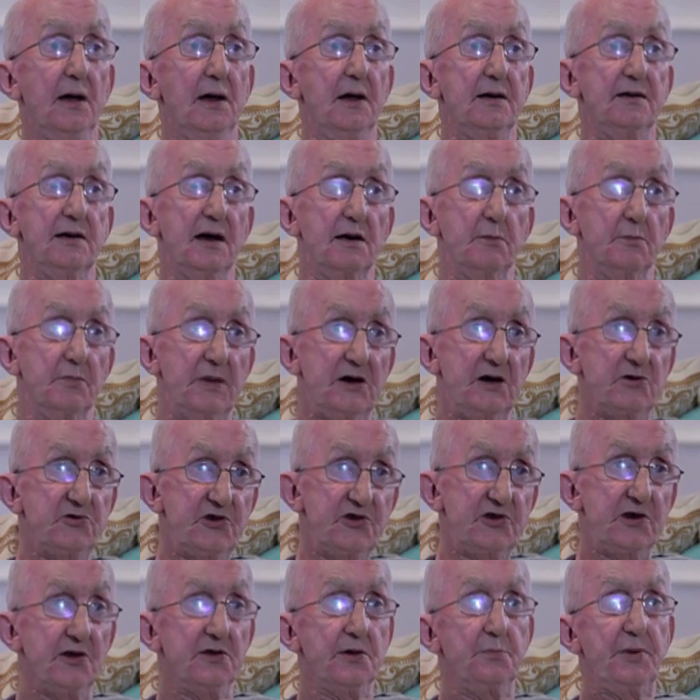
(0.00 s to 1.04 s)
Now, most
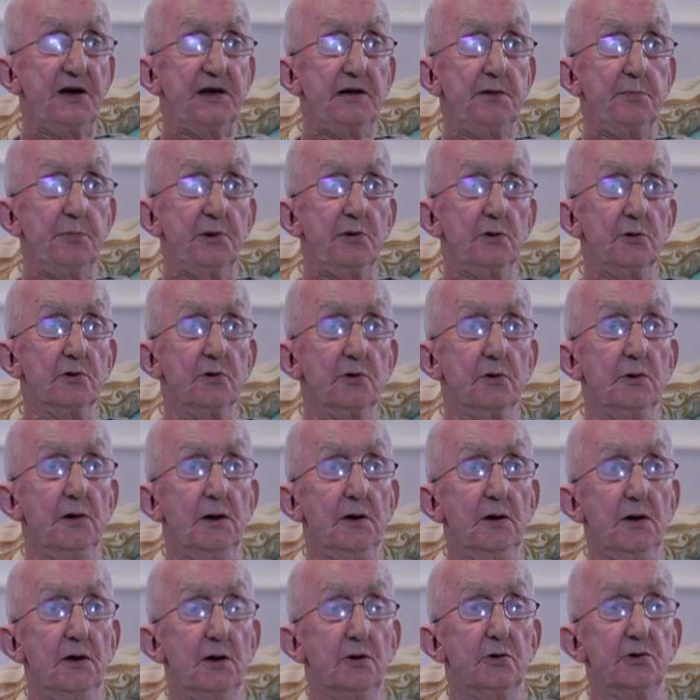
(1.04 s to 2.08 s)
of the people
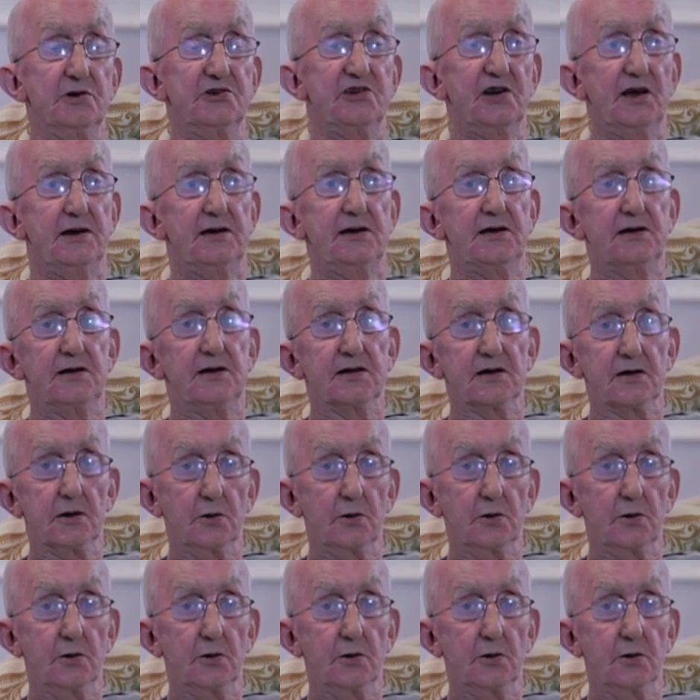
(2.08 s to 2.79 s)
who attended the